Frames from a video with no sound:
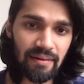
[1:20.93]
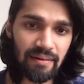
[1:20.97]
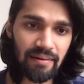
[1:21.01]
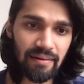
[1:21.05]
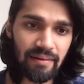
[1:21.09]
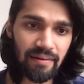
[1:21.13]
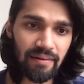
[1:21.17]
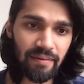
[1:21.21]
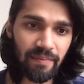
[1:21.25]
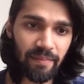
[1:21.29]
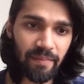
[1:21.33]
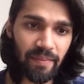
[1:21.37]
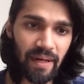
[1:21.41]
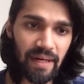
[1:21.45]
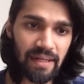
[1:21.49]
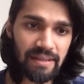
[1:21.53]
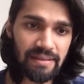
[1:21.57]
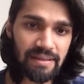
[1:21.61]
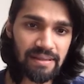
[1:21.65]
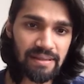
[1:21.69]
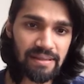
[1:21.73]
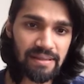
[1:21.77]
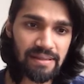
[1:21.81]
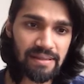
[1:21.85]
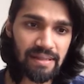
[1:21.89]
the
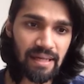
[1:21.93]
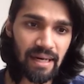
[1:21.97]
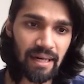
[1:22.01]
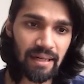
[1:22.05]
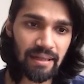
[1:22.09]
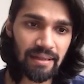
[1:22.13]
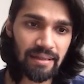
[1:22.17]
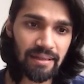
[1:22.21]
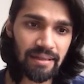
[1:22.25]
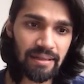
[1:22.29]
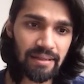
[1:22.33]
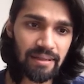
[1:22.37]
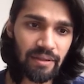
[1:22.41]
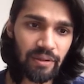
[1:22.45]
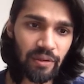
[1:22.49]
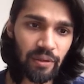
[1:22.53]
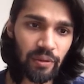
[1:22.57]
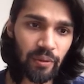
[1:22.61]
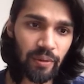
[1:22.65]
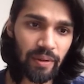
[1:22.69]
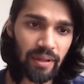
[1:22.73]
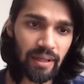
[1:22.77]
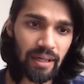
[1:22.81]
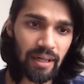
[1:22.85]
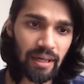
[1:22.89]
prices started
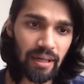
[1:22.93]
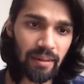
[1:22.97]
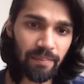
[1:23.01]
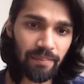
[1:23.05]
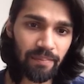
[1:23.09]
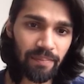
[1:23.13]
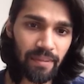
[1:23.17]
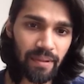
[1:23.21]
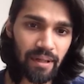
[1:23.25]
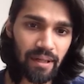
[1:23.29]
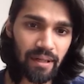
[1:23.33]
going up